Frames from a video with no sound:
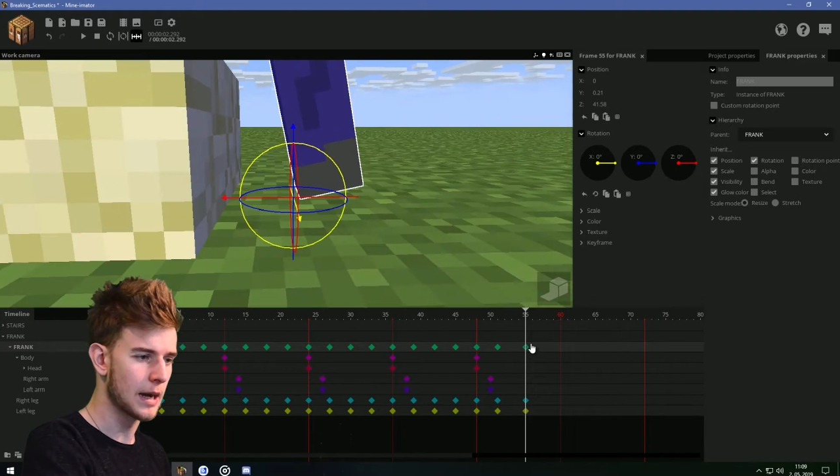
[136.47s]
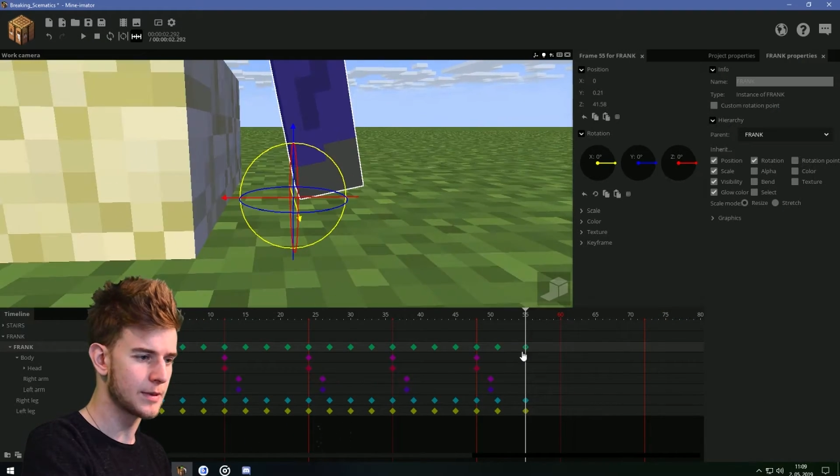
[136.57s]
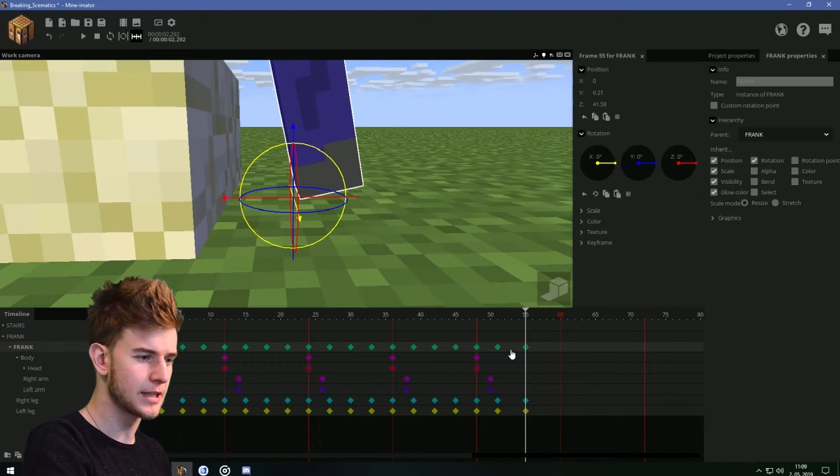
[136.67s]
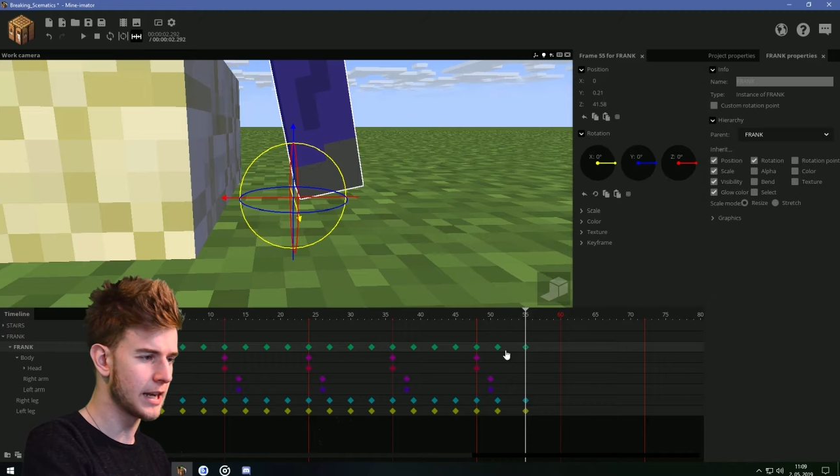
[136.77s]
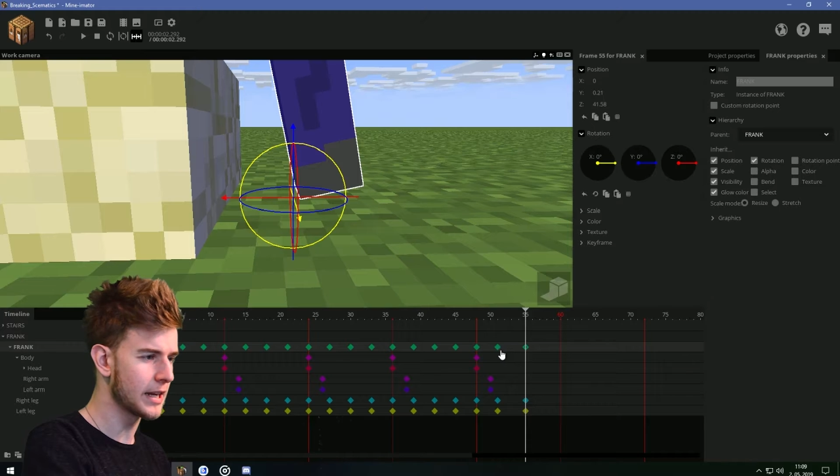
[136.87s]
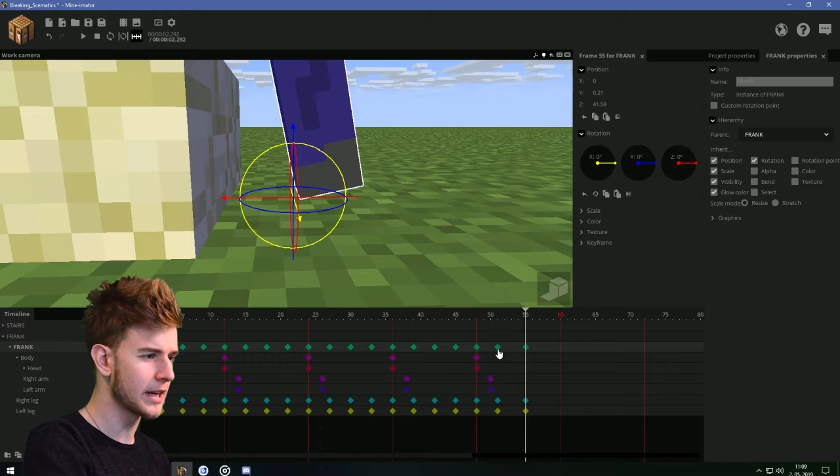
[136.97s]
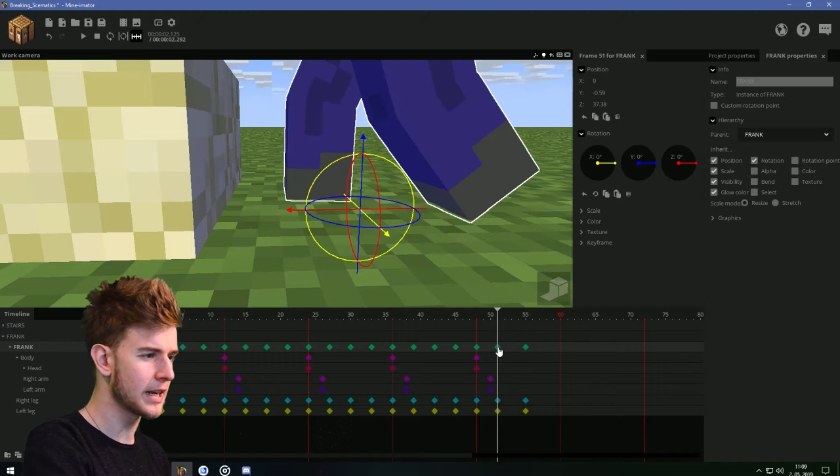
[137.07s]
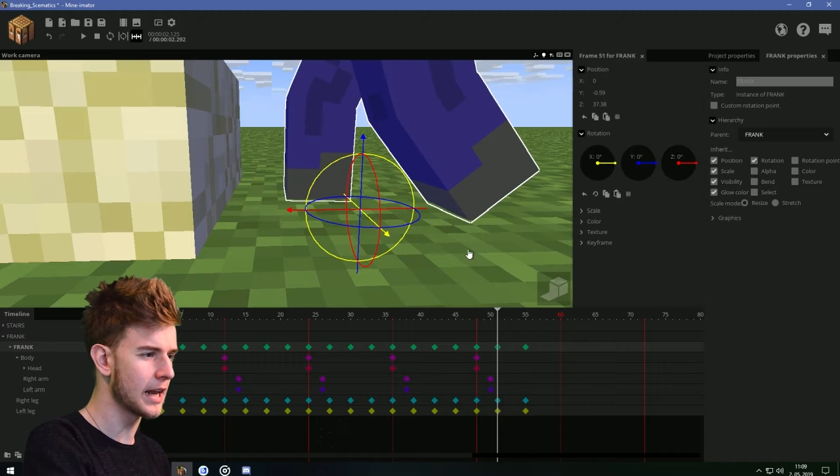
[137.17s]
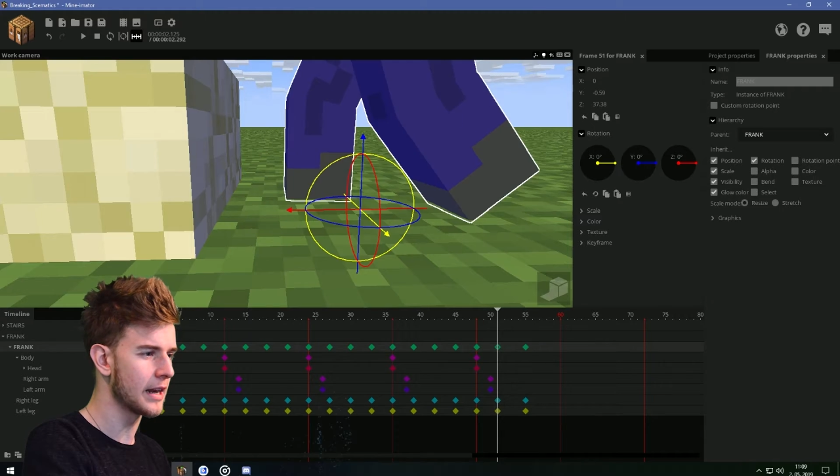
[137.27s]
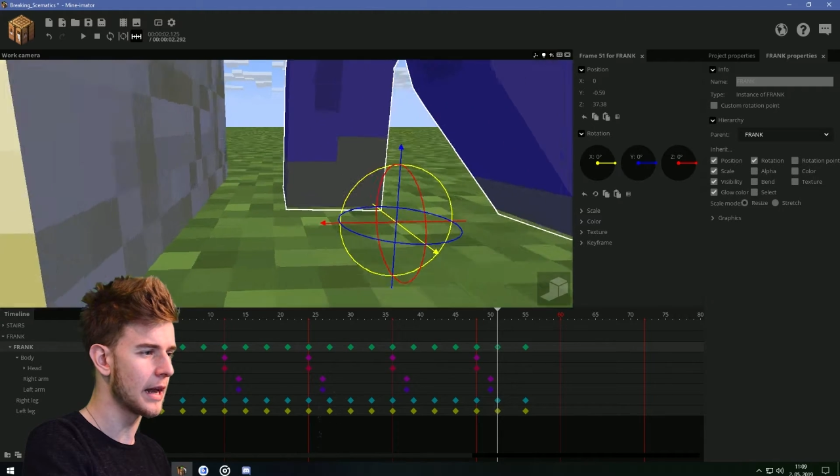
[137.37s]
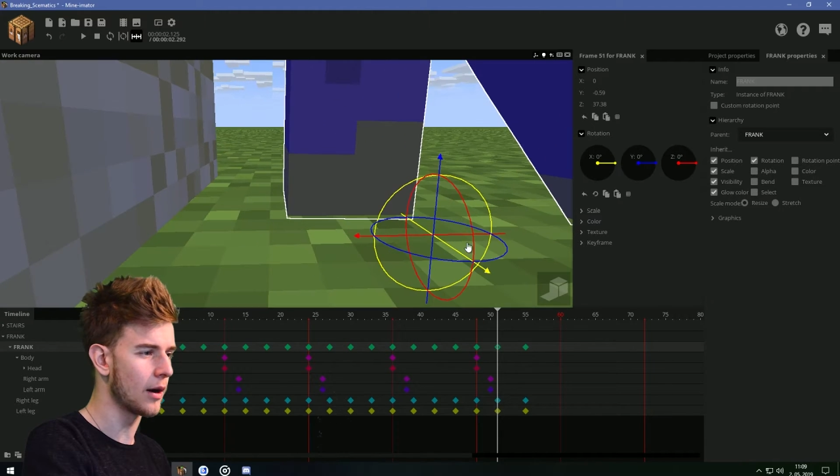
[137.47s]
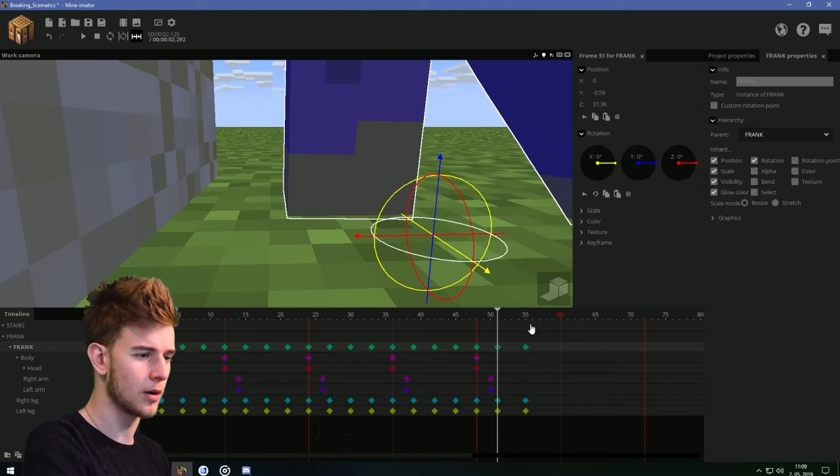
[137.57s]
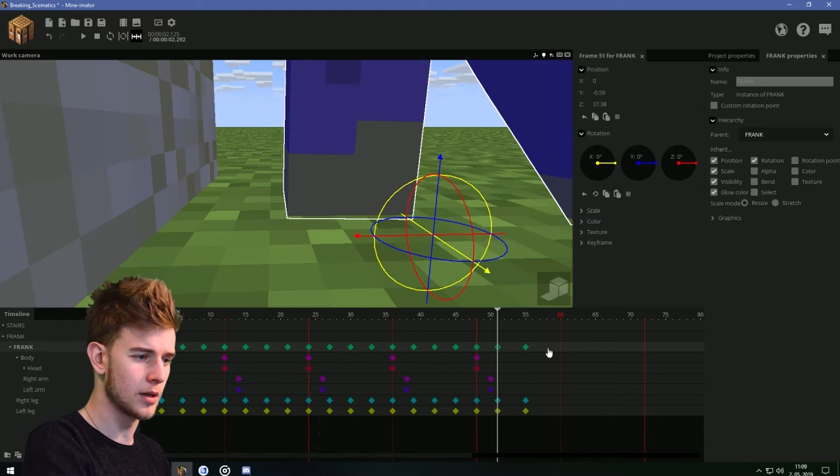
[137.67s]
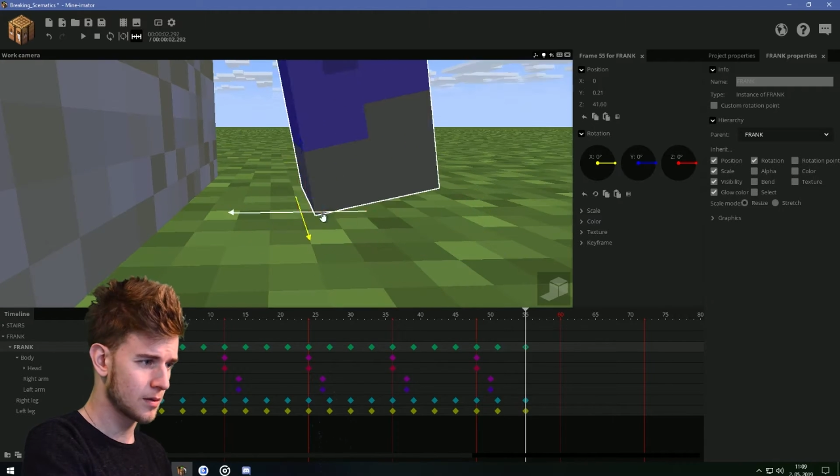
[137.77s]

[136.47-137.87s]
I'm saying it again now.